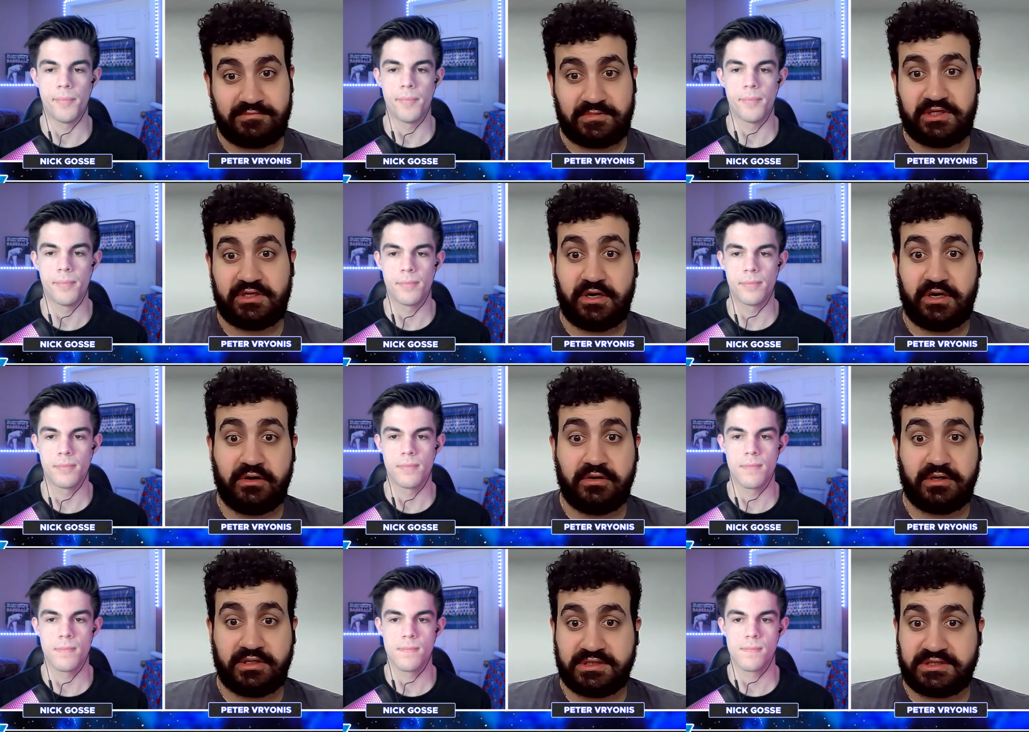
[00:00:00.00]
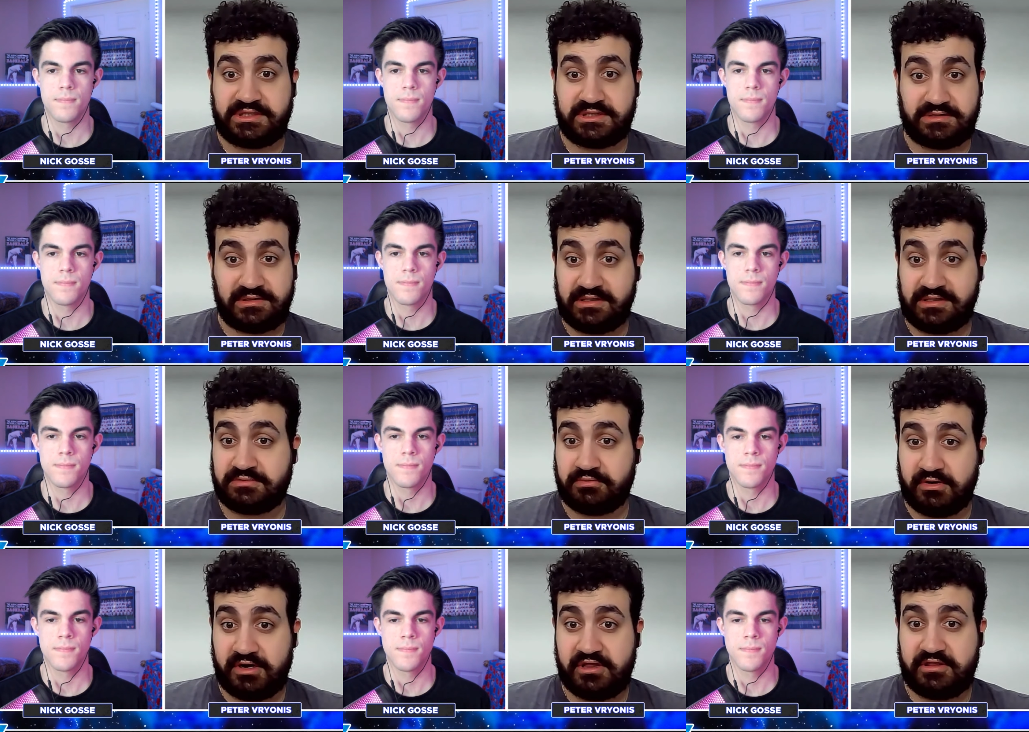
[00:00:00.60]
Speaker 1: you know is
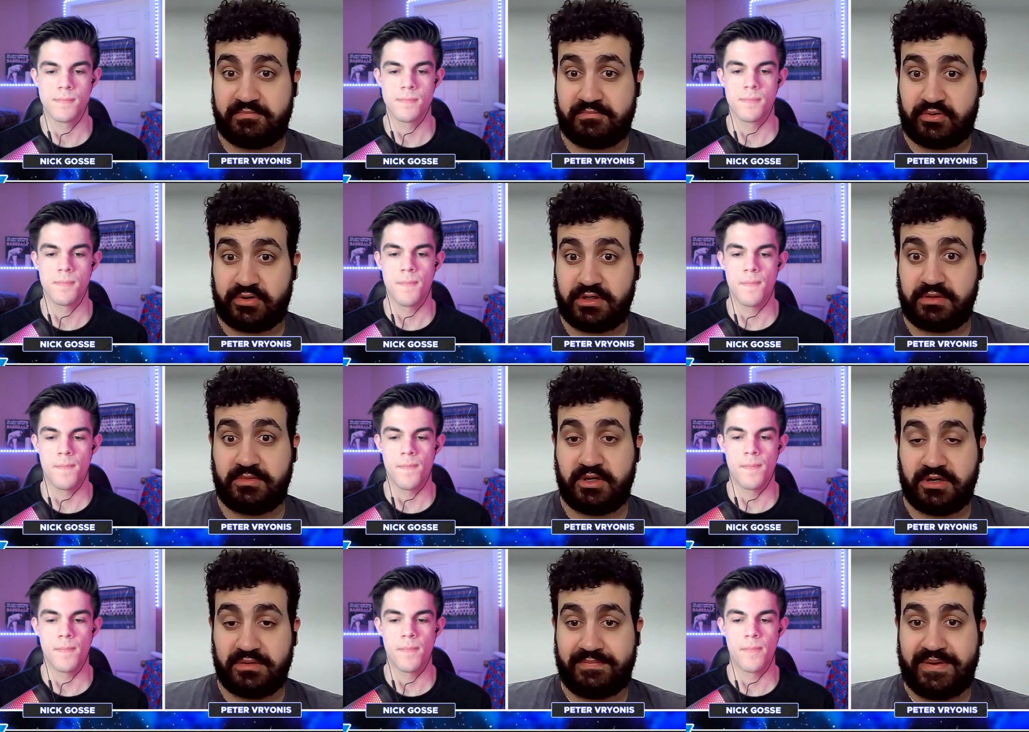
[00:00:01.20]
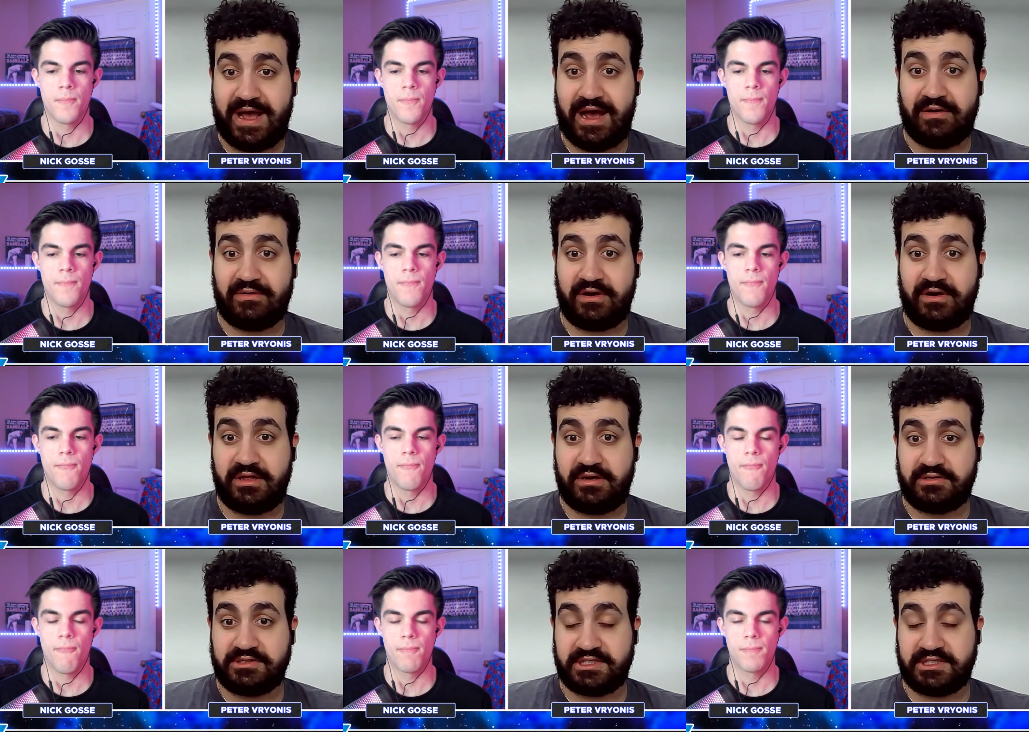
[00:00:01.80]
is one of the premier power
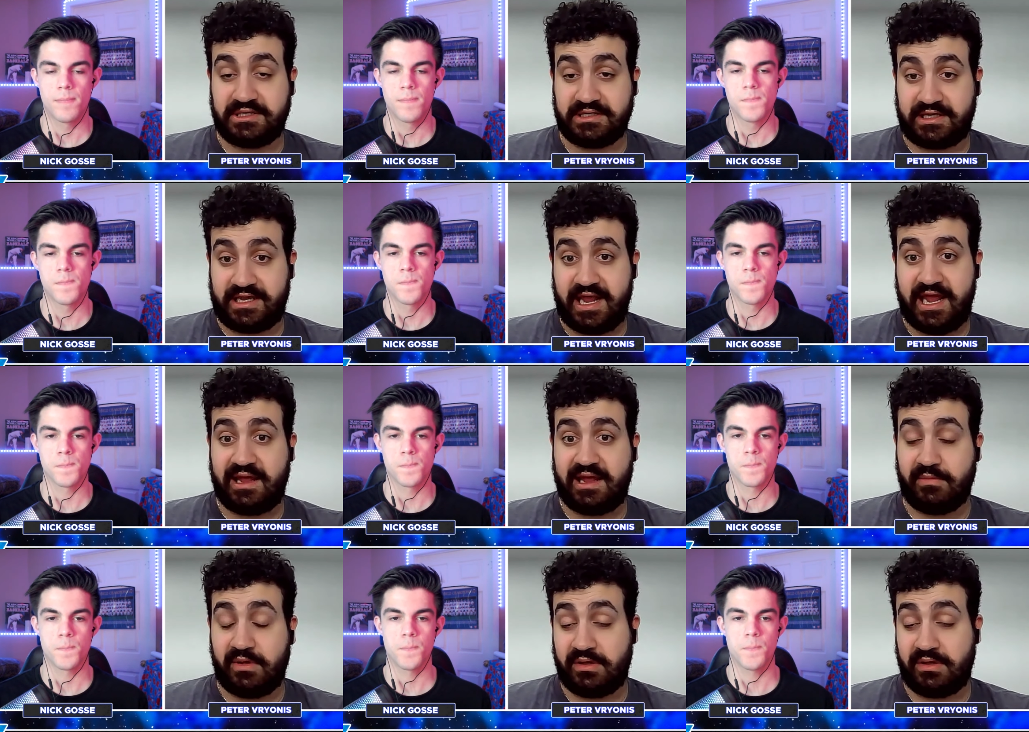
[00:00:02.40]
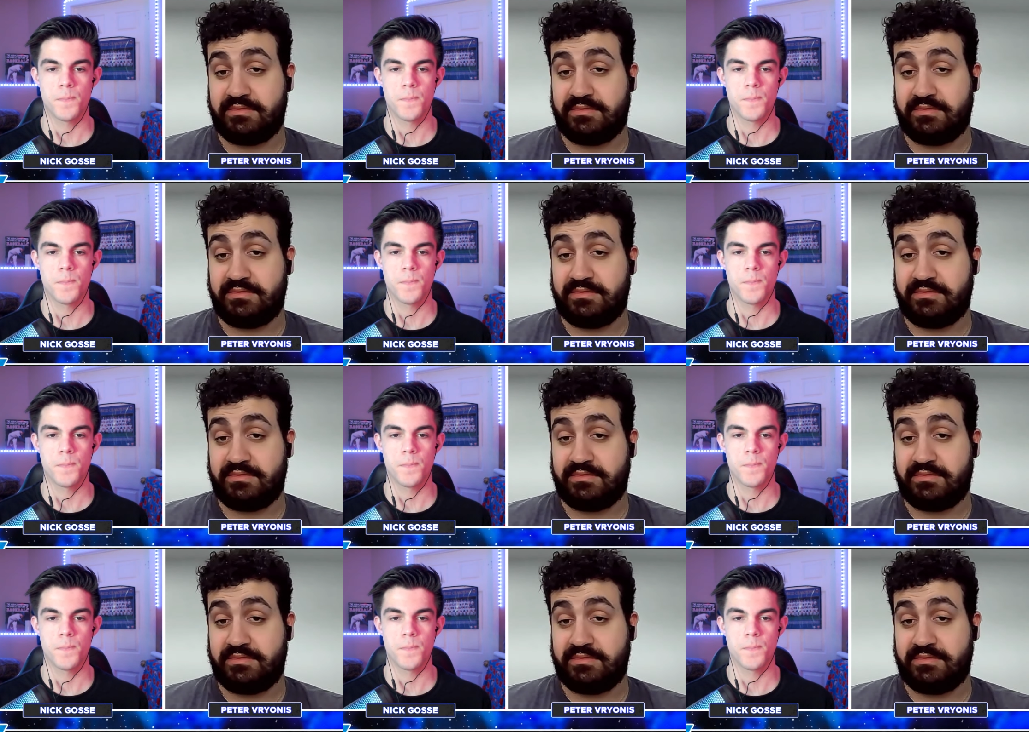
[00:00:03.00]
hitters in the game.